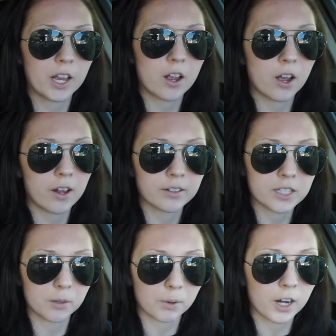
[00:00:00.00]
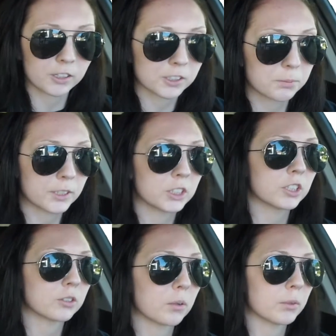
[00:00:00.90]
out how to take progress
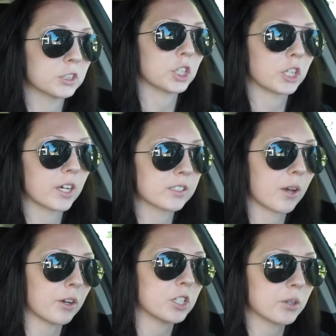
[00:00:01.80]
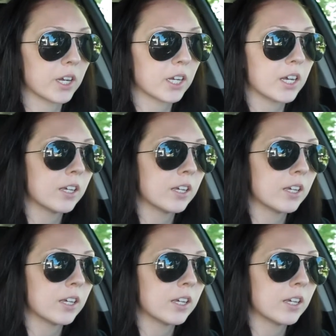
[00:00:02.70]
pictures, so I'm going to show you guys how I do it